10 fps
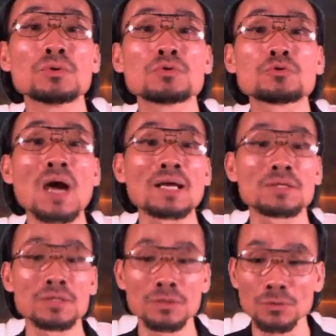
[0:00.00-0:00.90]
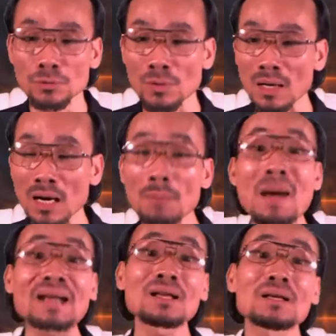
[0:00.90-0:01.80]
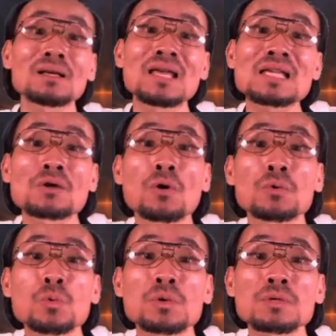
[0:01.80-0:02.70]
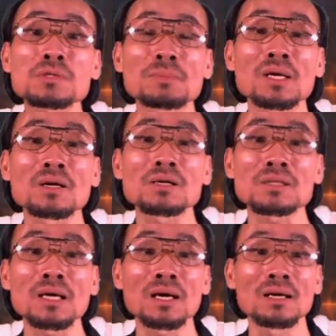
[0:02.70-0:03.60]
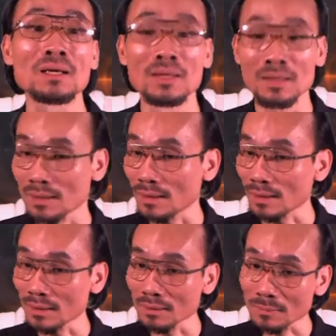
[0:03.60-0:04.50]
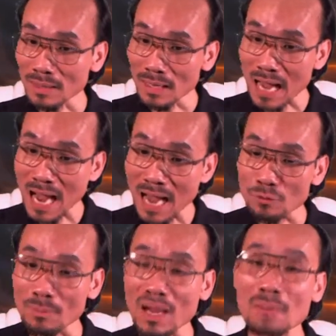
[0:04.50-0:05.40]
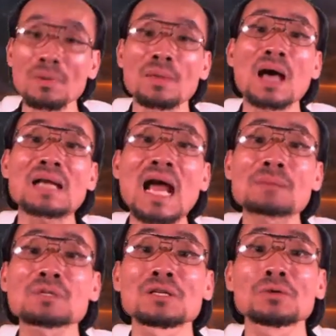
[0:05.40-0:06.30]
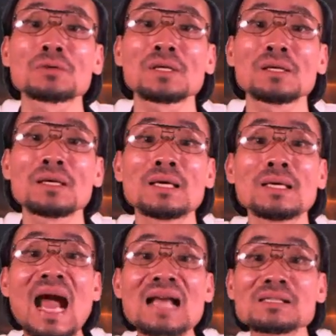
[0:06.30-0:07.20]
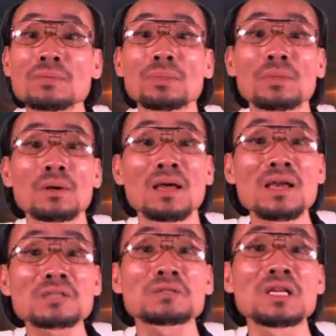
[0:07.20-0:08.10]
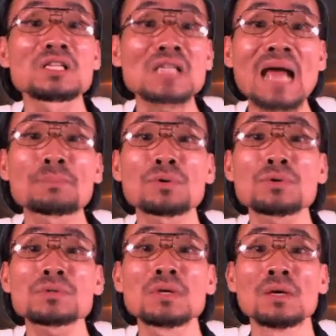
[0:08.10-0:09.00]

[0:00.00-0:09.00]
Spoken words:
try to abandon his own words? Because I remember that absolutely he asked his disciples